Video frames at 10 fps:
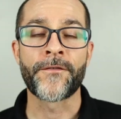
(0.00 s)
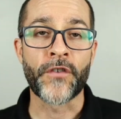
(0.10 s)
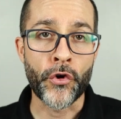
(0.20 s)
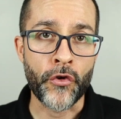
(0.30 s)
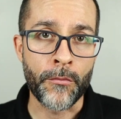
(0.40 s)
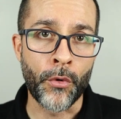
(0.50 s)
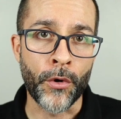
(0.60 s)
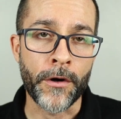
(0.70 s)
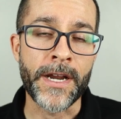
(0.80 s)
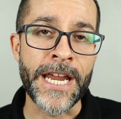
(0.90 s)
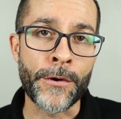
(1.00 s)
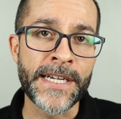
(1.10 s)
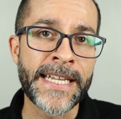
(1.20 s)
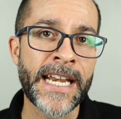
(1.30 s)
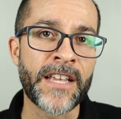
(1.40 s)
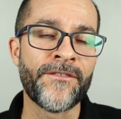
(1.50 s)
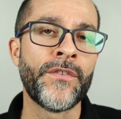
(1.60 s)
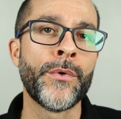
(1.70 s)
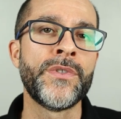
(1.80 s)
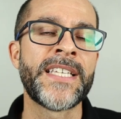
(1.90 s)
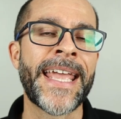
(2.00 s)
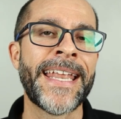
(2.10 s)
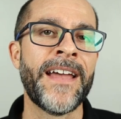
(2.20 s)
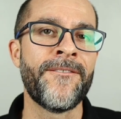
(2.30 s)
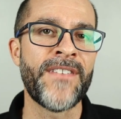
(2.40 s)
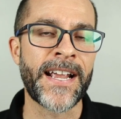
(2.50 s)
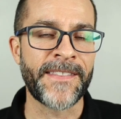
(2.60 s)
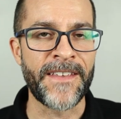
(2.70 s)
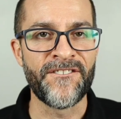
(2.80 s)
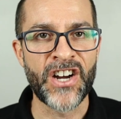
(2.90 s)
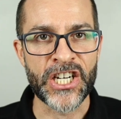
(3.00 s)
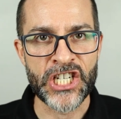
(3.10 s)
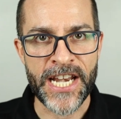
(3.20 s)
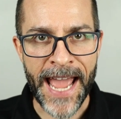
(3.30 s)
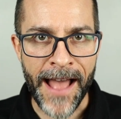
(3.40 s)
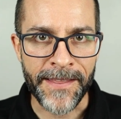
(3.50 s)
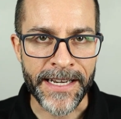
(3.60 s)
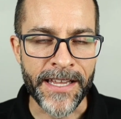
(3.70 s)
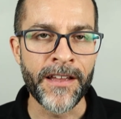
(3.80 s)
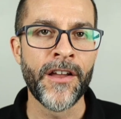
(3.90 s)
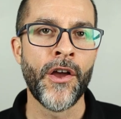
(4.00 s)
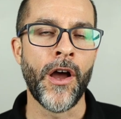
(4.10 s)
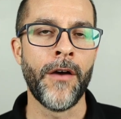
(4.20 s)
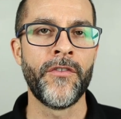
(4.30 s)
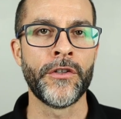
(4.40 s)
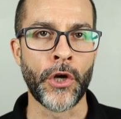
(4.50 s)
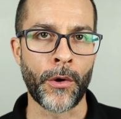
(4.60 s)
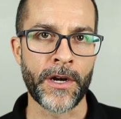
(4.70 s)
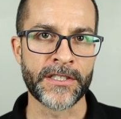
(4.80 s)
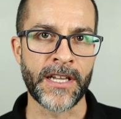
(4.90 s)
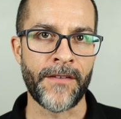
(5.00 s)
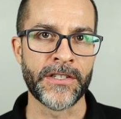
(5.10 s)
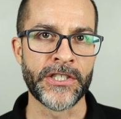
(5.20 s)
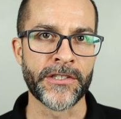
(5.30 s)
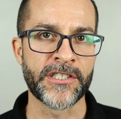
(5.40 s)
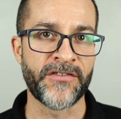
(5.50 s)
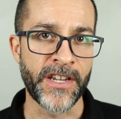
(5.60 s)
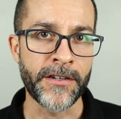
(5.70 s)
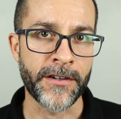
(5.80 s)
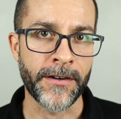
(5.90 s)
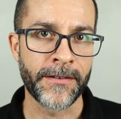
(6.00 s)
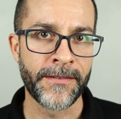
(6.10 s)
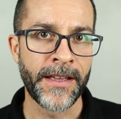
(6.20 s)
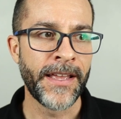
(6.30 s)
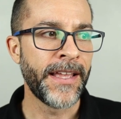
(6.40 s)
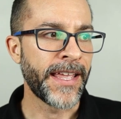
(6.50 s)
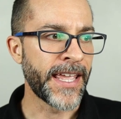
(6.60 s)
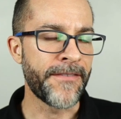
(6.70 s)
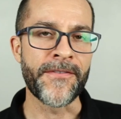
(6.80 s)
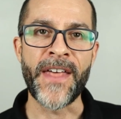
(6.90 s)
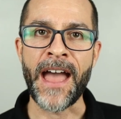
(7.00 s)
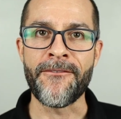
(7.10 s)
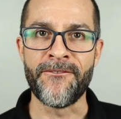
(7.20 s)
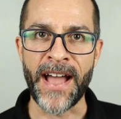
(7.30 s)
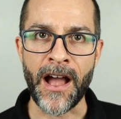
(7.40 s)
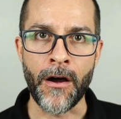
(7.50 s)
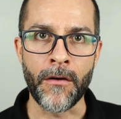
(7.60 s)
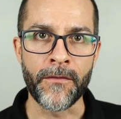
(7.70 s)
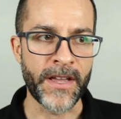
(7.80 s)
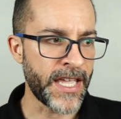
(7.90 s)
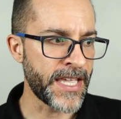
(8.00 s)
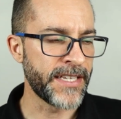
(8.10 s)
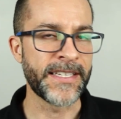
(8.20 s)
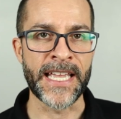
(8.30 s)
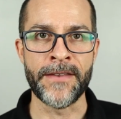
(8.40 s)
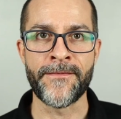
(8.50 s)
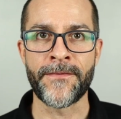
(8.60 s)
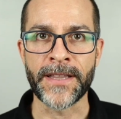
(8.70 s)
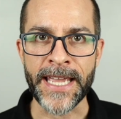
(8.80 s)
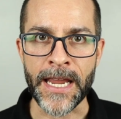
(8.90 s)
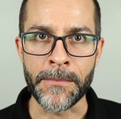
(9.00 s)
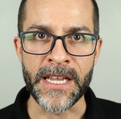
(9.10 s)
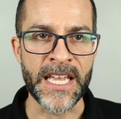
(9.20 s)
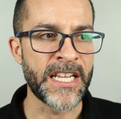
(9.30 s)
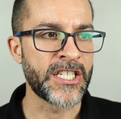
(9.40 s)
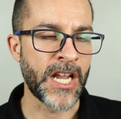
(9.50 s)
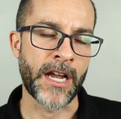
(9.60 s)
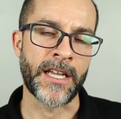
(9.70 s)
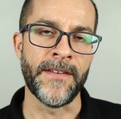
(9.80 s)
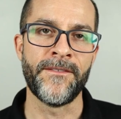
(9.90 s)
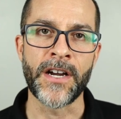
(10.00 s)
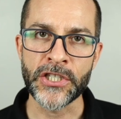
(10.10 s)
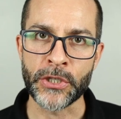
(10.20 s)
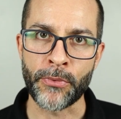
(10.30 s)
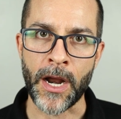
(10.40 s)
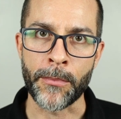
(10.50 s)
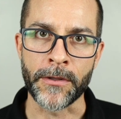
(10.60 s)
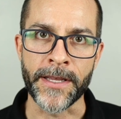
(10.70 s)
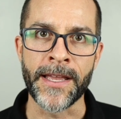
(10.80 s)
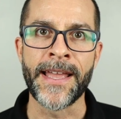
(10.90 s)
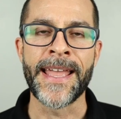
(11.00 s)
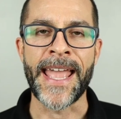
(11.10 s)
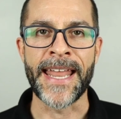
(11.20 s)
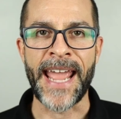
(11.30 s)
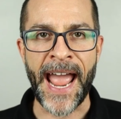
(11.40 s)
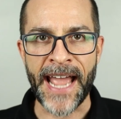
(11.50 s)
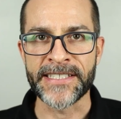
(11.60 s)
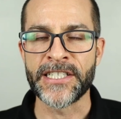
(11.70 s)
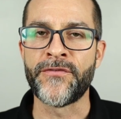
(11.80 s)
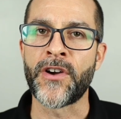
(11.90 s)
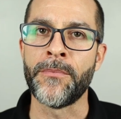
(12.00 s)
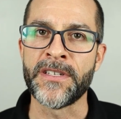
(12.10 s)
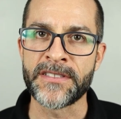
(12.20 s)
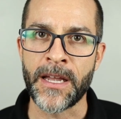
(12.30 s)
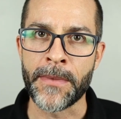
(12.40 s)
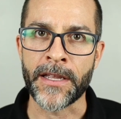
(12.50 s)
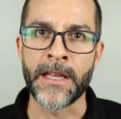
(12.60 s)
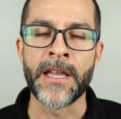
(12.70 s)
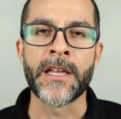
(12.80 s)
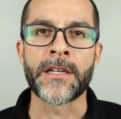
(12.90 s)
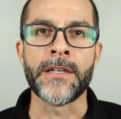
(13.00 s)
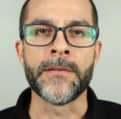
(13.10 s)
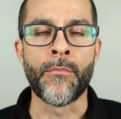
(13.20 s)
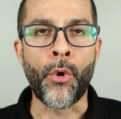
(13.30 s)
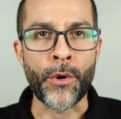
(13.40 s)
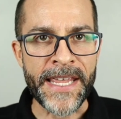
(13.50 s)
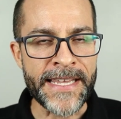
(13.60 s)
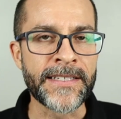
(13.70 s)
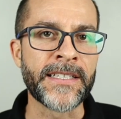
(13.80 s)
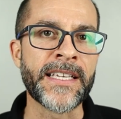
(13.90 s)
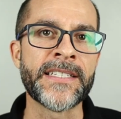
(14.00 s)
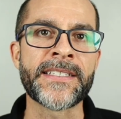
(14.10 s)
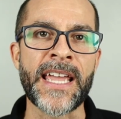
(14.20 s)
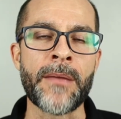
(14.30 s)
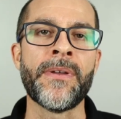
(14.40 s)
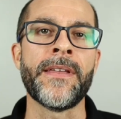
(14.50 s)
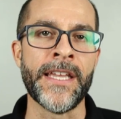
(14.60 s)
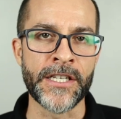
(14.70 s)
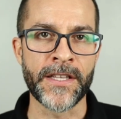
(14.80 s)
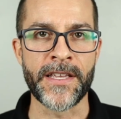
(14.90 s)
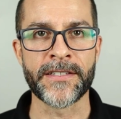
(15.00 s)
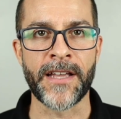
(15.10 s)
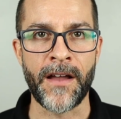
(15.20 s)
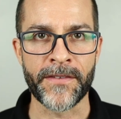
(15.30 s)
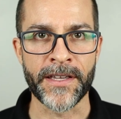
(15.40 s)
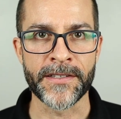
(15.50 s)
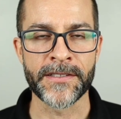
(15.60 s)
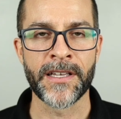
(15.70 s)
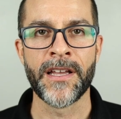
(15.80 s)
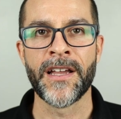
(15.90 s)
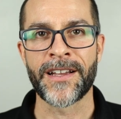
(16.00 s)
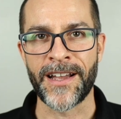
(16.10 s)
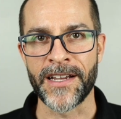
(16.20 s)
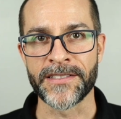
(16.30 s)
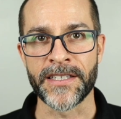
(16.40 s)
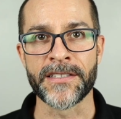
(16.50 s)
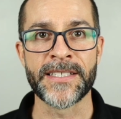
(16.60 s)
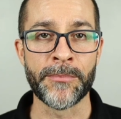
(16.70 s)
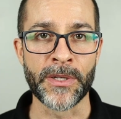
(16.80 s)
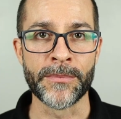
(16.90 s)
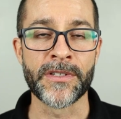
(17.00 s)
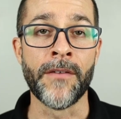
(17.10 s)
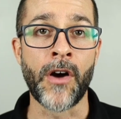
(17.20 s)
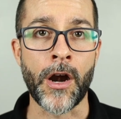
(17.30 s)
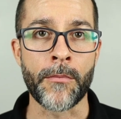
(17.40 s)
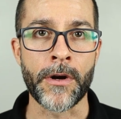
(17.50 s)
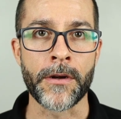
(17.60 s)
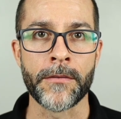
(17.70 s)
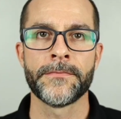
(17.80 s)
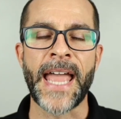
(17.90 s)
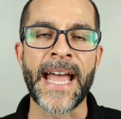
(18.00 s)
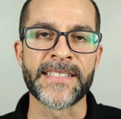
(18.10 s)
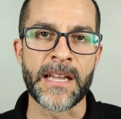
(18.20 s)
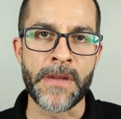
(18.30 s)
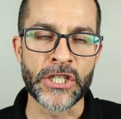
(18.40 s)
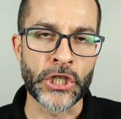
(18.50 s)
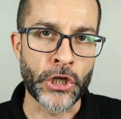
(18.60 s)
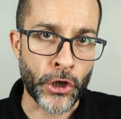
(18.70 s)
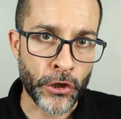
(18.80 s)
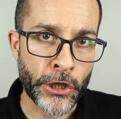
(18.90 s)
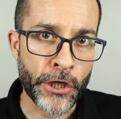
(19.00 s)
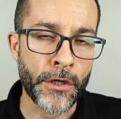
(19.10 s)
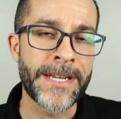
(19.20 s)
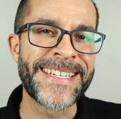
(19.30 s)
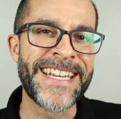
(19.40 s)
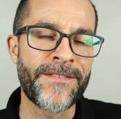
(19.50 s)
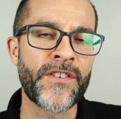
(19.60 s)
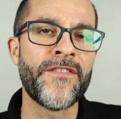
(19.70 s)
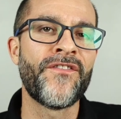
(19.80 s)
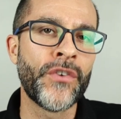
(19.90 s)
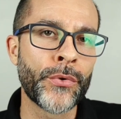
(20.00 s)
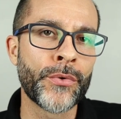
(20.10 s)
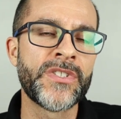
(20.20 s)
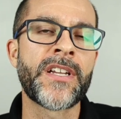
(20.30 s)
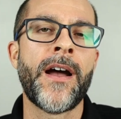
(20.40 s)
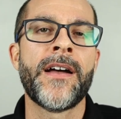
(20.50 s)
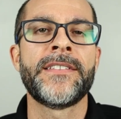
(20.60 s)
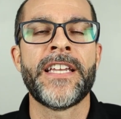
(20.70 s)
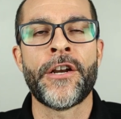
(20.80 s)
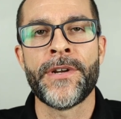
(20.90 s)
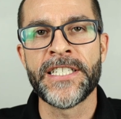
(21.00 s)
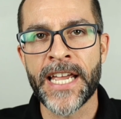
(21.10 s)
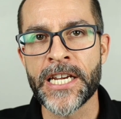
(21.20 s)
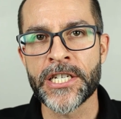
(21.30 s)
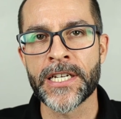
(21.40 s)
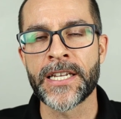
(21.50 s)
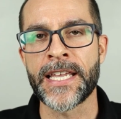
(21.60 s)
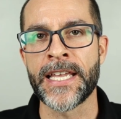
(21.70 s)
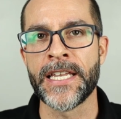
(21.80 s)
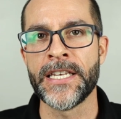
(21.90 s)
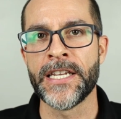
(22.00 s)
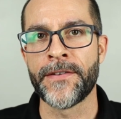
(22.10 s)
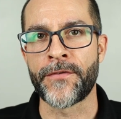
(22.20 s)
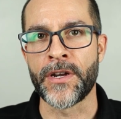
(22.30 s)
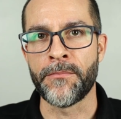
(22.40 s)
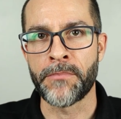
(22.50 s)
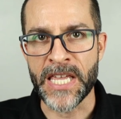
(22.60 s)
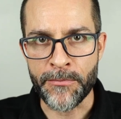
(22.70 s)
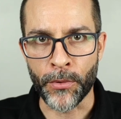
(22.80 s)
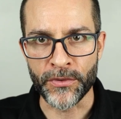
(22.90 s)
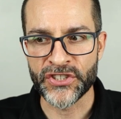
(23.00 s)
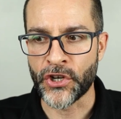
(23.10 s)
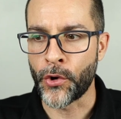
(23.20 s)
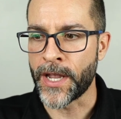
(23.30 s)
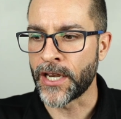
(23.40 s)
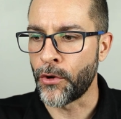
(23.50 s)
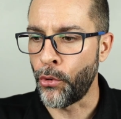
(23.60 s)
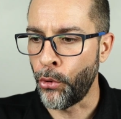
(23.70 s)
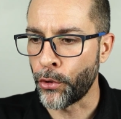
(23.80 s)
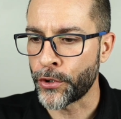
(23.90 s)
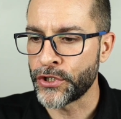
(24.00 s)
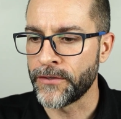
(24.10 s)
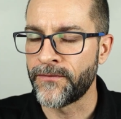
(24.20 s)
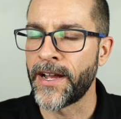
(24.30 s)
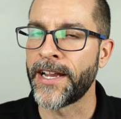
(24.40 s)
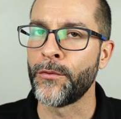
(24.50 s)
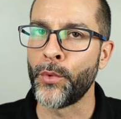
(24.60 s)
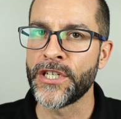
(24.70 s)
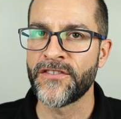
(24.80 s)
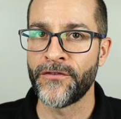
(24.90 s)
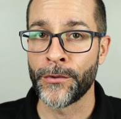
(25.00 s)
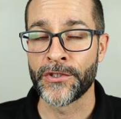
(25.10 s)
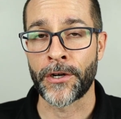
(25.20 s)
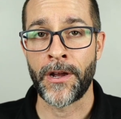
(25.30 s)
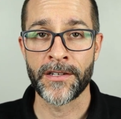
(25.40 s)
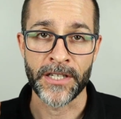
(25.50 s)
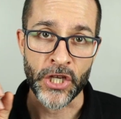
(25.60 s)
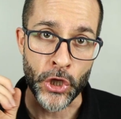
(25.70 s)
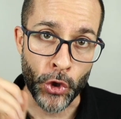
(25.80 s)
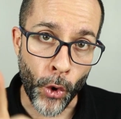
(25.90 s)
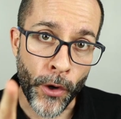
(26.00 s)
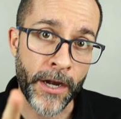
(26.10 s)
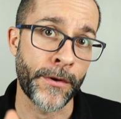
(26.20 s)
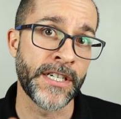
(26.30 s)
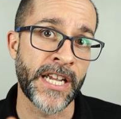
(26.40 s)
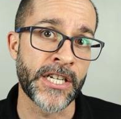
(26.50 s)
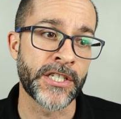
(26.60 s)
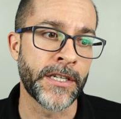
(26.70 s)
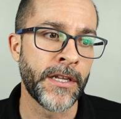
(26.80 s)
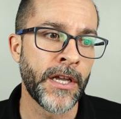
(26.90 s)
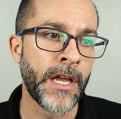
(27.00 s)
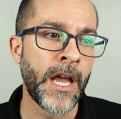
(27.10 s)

Furthermore, irritating foods can affect the functionality of the lower esophageal sphincter. If that valve is inflamed, it is not going to function properly, and acid from the stomach could more easily escape into the esophagus, causing symptoms of heartburn. As I mentioned earlier, different foods cause irritation in different people. So in order to find which foods are causing your irritation,